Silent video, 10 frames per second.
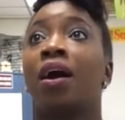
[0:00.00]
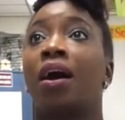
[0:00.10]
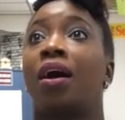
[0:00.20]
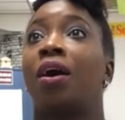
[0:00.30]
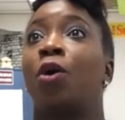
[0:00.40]

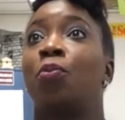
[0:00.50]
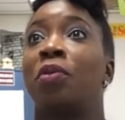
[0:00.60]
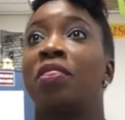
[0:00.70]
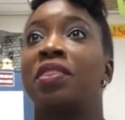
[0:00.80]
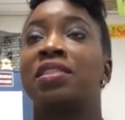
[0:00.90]

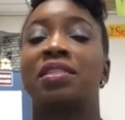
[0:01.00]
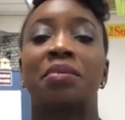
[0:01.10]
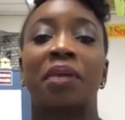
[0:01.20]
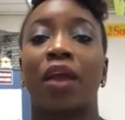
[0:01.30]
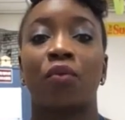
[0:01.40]
Um, this is
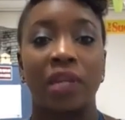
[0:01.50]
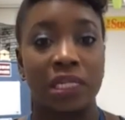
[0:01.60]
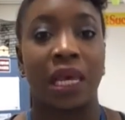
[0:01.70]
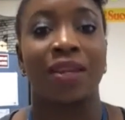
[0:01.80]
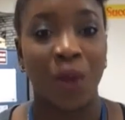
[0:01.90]
something I really
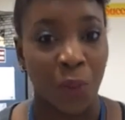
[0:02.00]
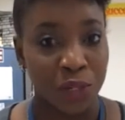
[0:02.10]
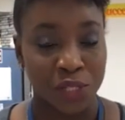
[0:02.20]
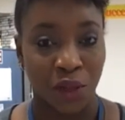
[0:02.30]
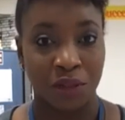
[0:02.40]
did not
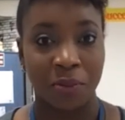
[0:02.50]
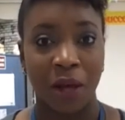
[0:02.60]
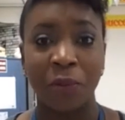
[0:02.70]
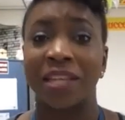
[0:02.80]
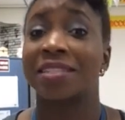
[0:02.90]
want to talk
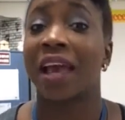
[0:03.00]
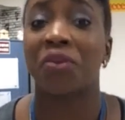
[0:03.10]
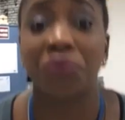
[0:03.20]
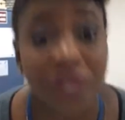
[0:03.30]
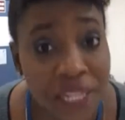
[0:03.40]
about because
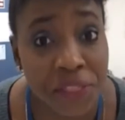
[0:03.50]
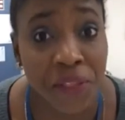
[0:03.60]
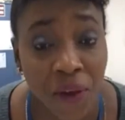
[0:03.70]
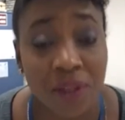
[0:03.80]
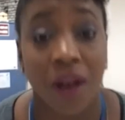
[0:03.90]
I really
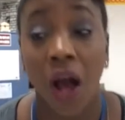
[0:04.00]
thought,